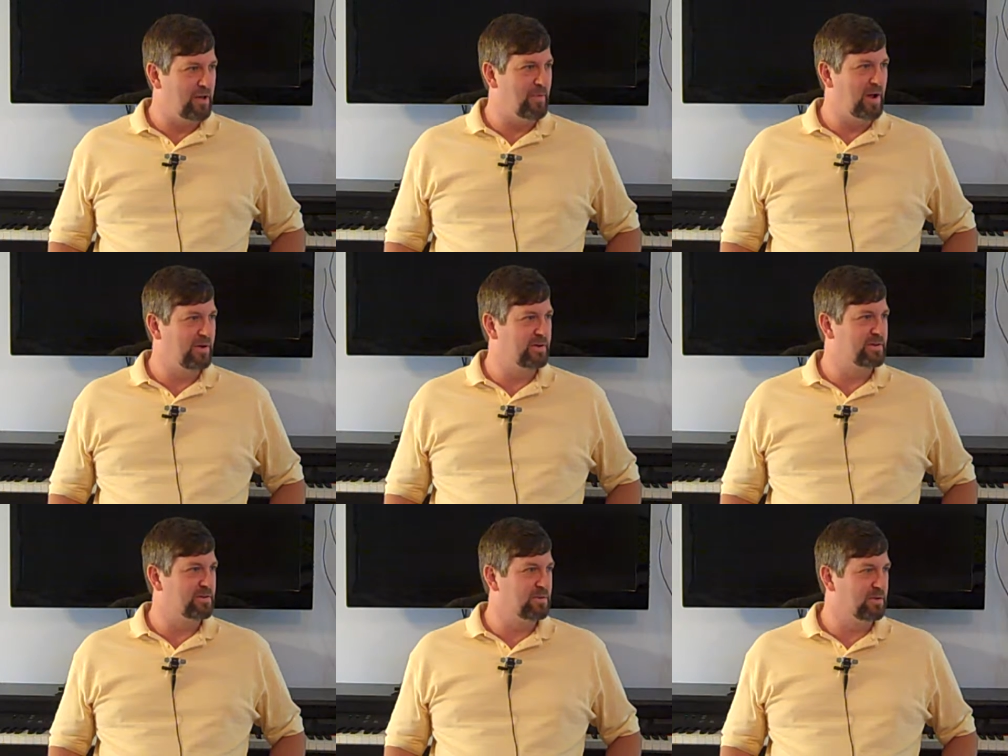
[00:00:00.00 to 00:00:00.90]
Am I
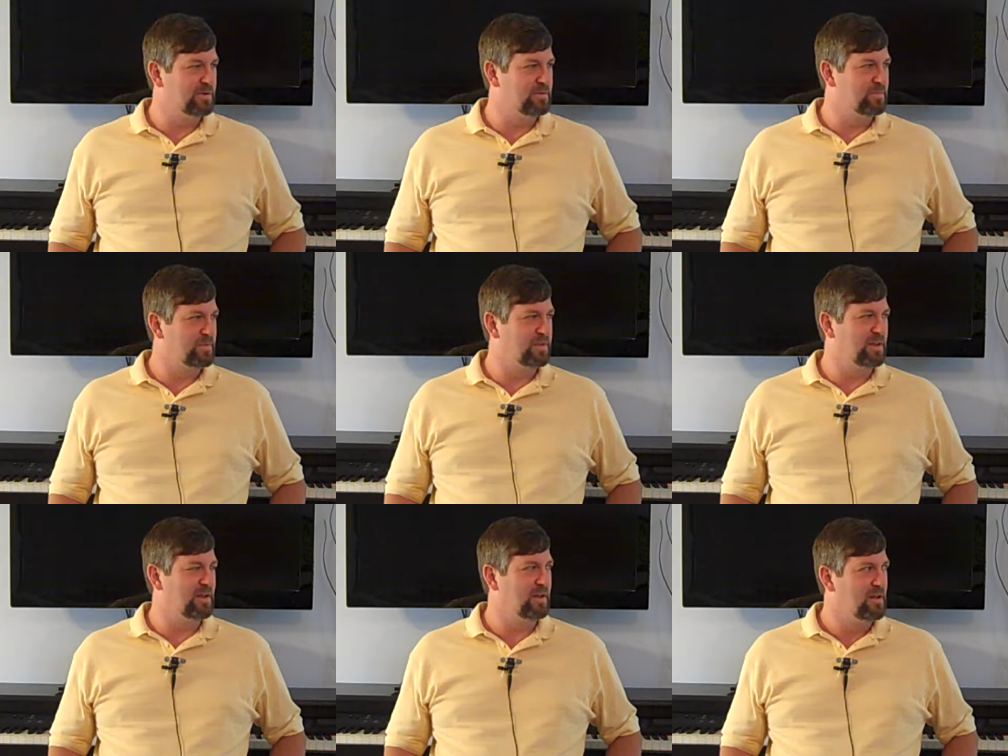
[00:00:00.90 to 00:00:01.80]
on, on
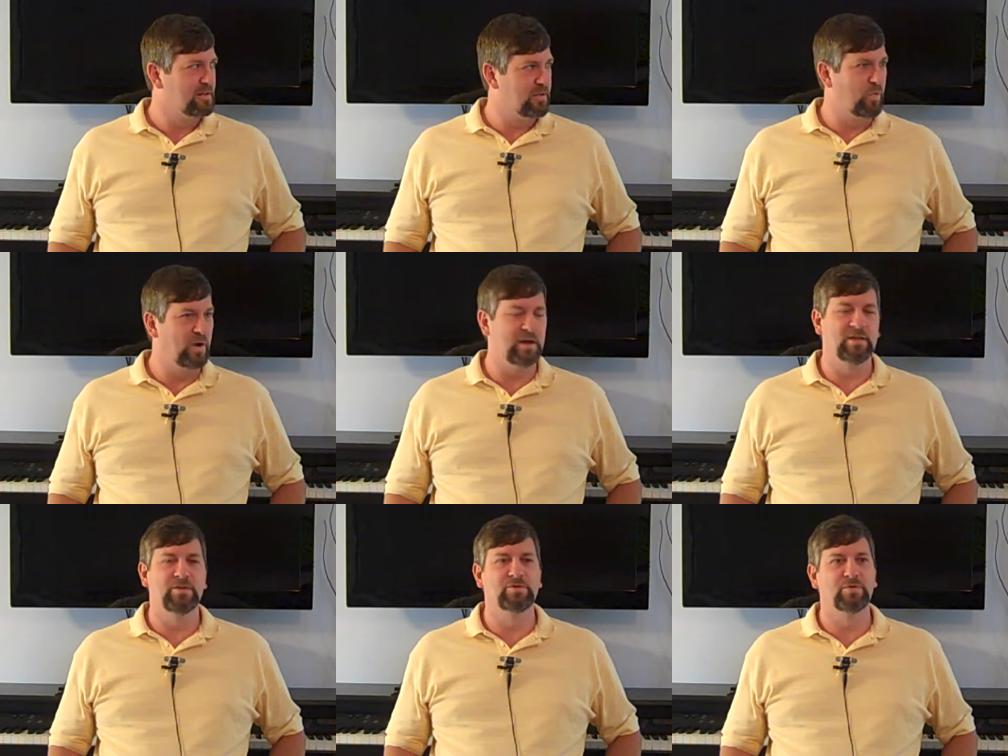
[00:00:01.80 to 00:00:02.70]
the the
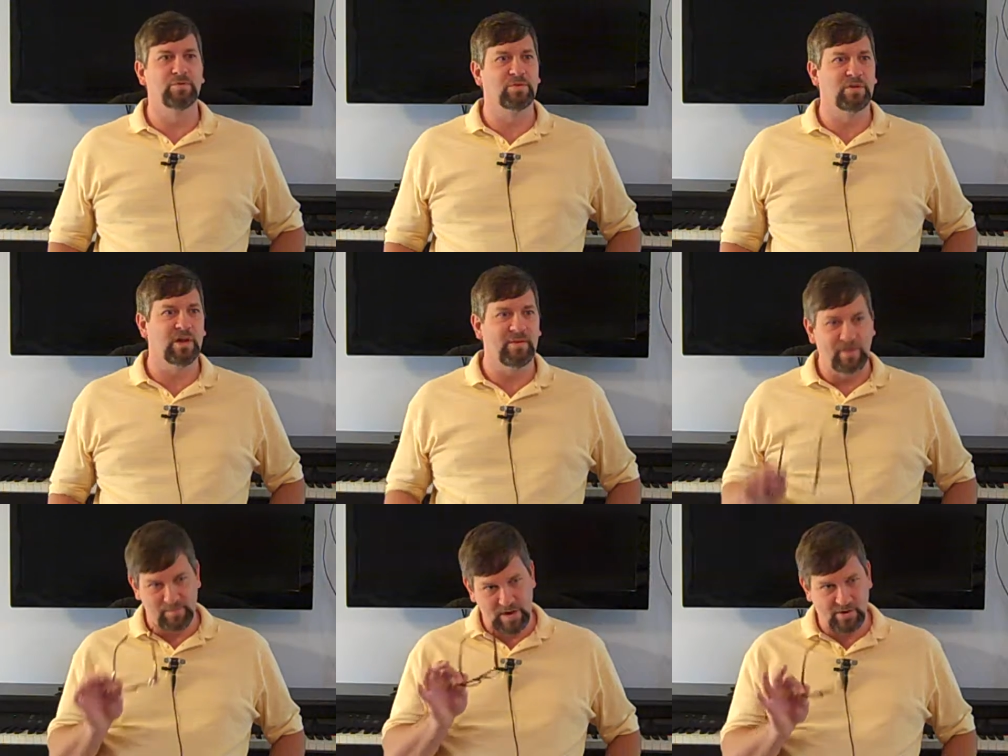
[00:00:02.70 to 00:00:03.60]
way, the truth, the
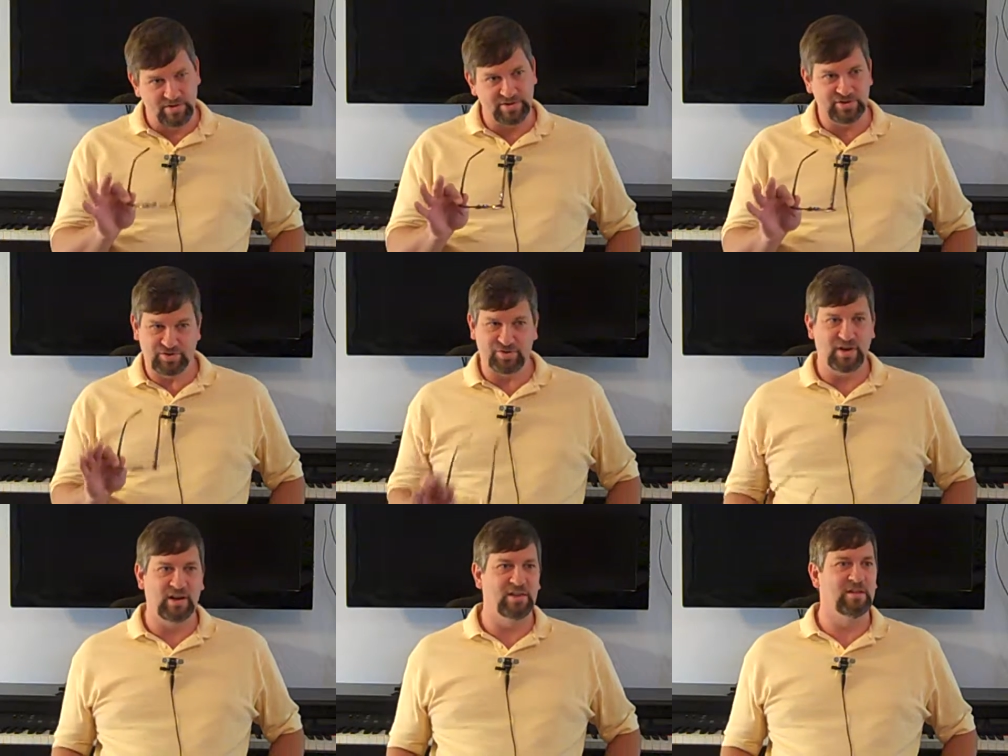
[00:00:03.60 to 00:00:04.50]
life? Am I on the
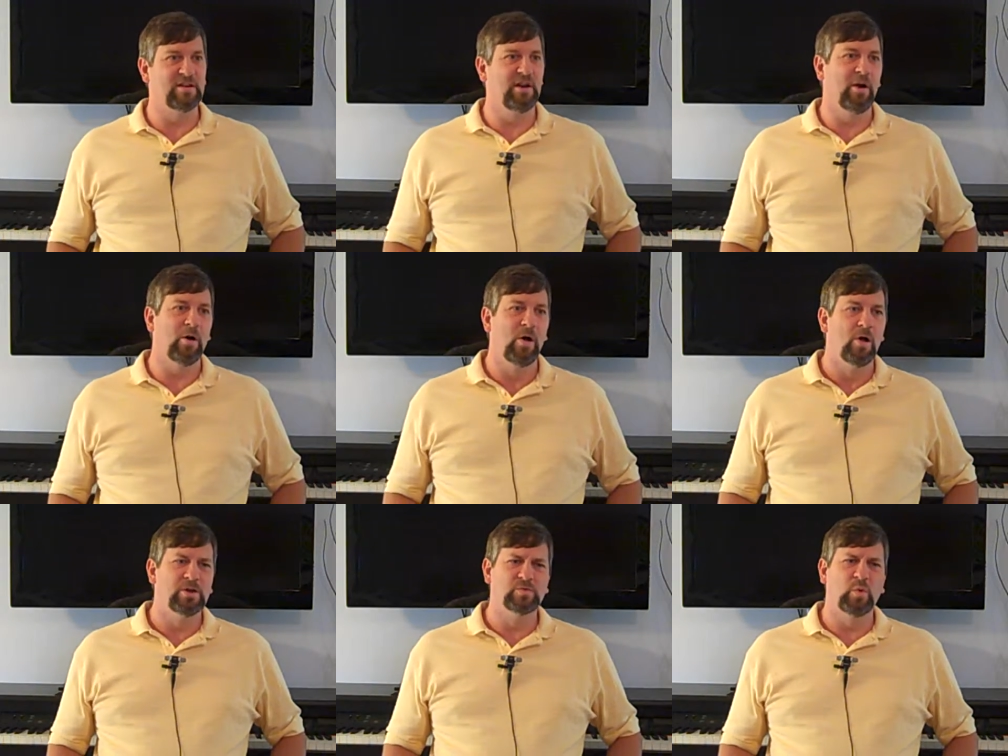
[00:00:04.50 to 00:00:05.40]
straight and the narrow?
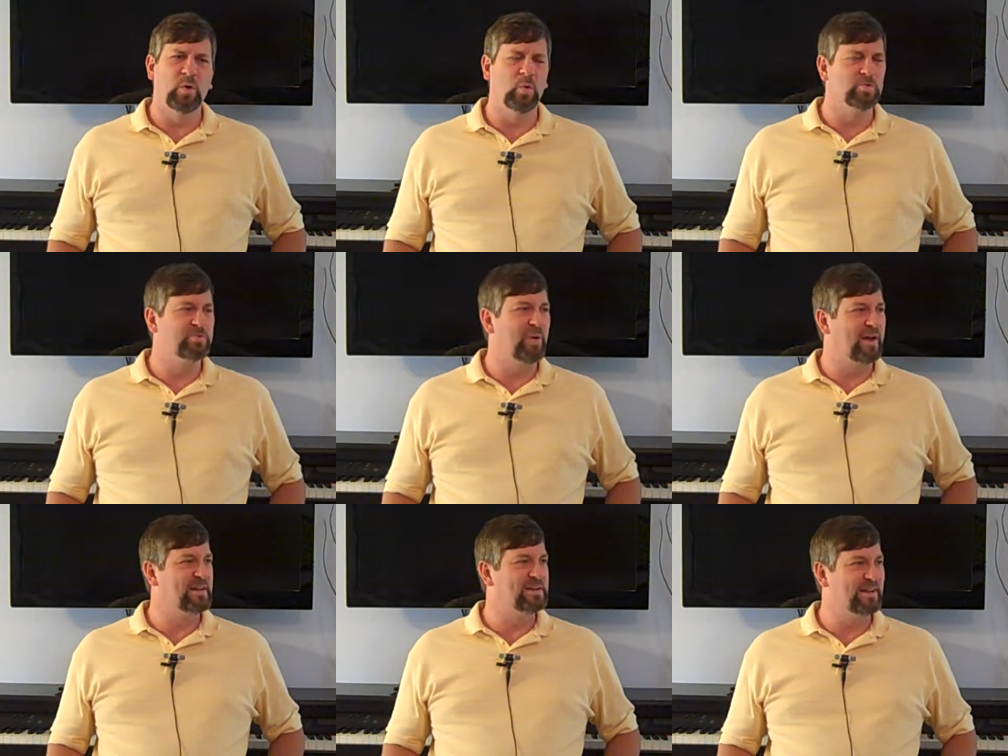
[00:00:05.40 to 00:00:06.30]
Is what holds
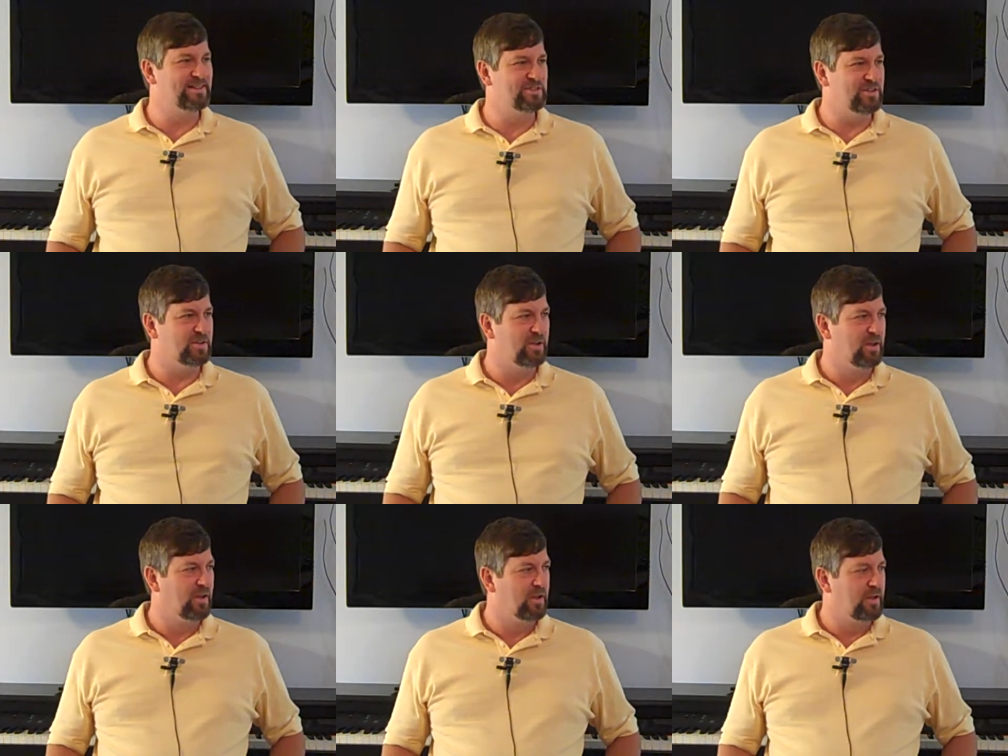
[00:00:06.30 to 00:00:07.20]
my attention.
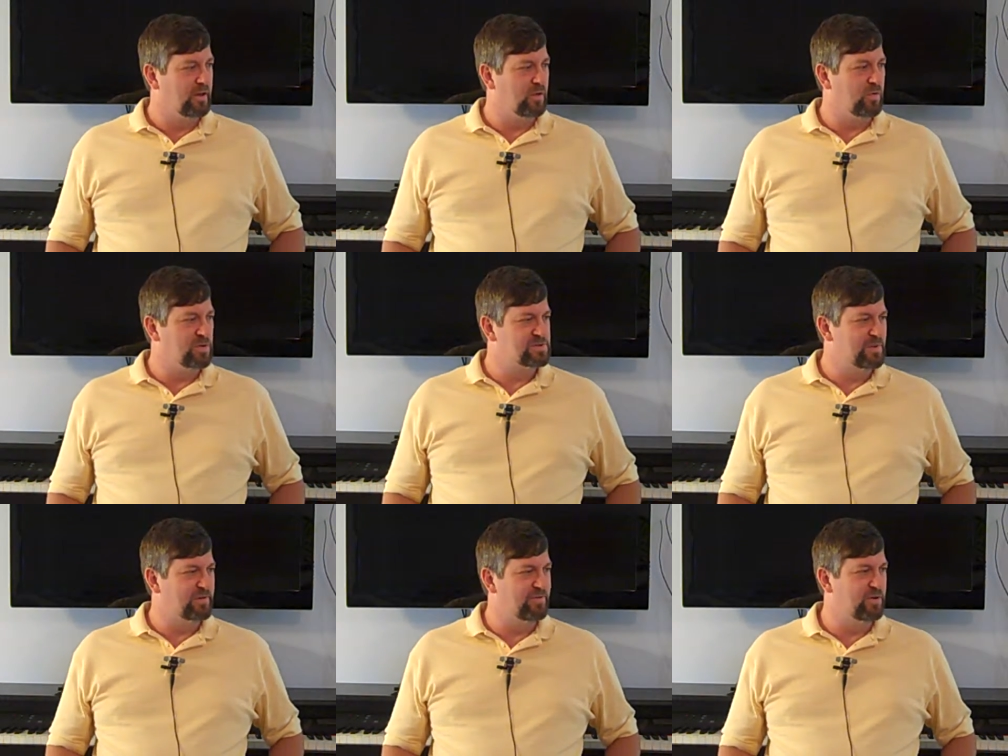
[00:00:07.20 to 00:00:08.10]
You know, where's
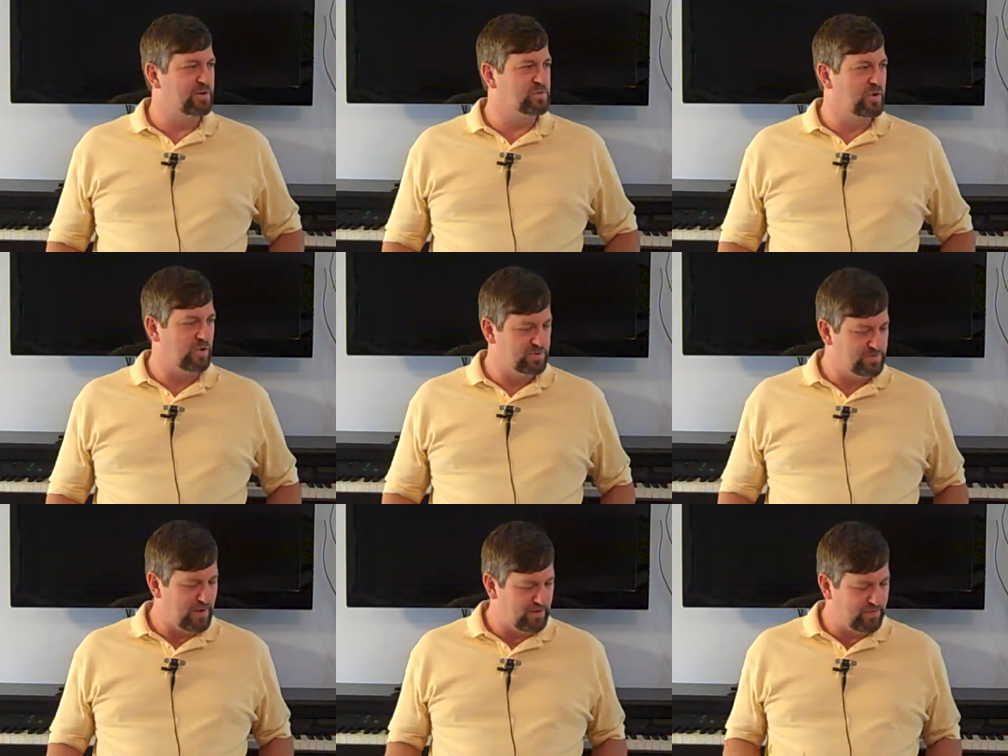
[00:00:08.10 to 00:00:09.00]
my focus? What
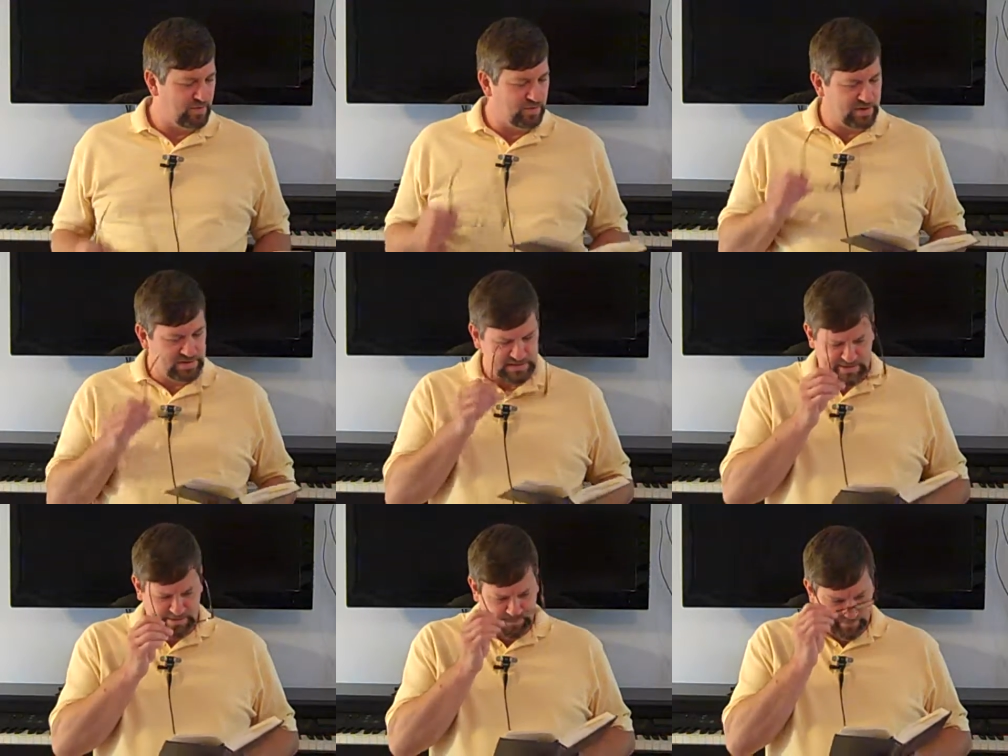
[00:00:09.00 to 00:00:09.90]
holds my
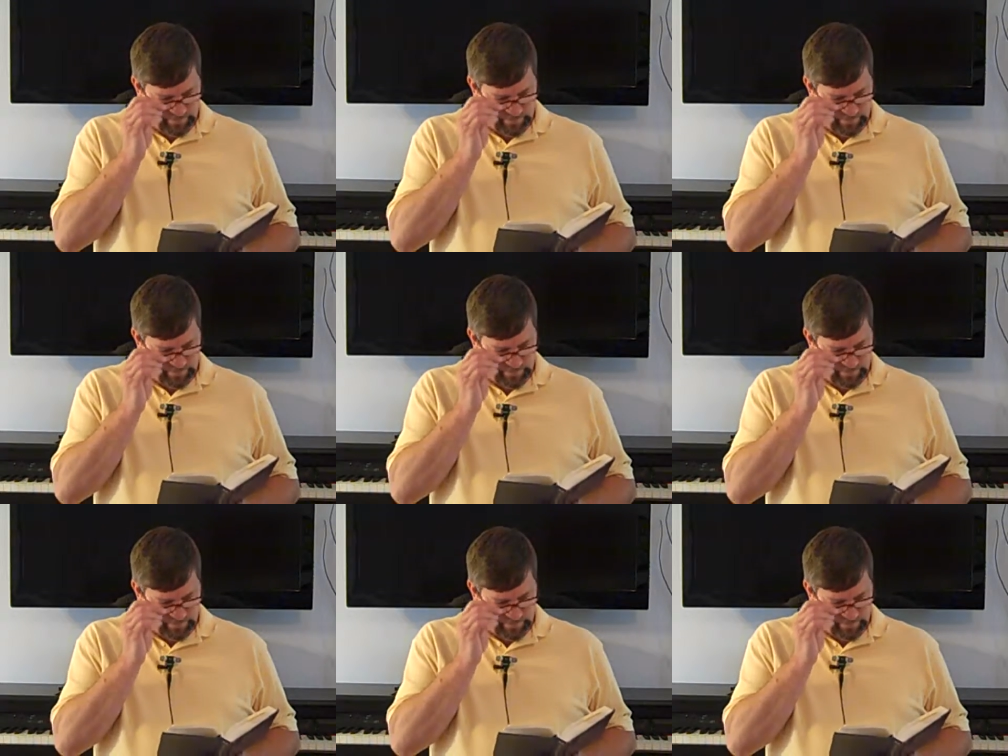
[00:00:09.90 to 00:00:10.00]
focus?